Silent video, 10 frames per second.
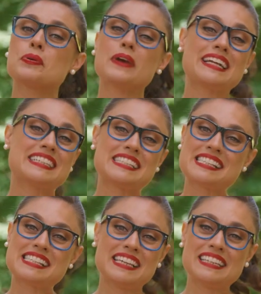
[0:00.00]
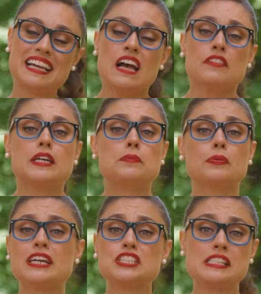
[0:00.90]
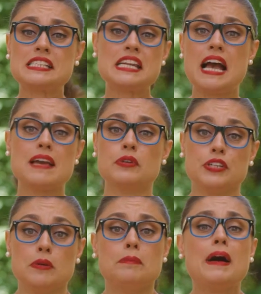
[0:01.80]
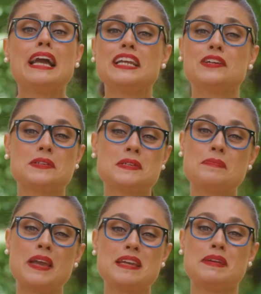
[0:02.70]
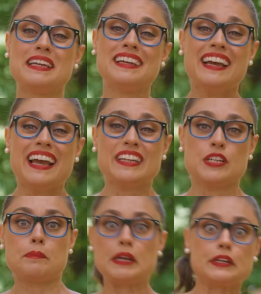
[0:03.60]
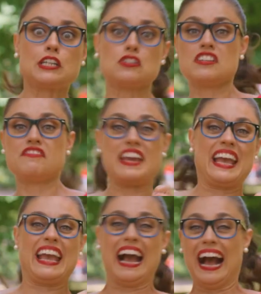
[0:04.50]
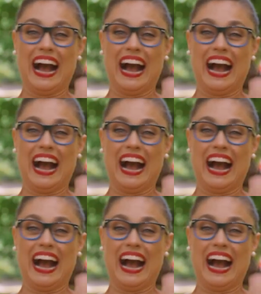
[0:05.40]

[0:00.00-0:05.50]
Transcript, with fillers: Pregnancy, that precious time when your body grows a baby and your period goes on vacay.